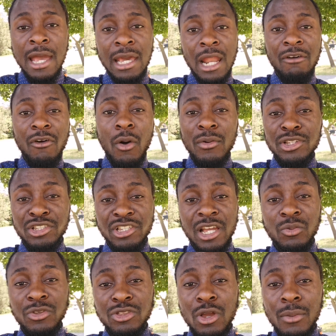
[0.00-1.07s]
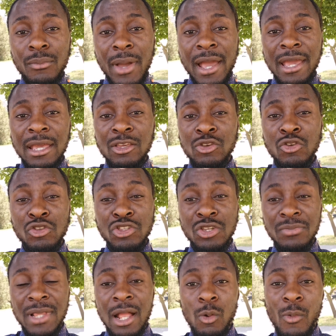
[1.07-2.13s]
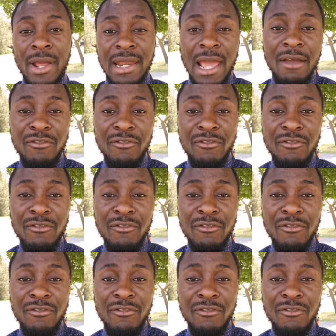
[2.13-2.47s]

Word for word: And I've always shared with you on my YouTube that when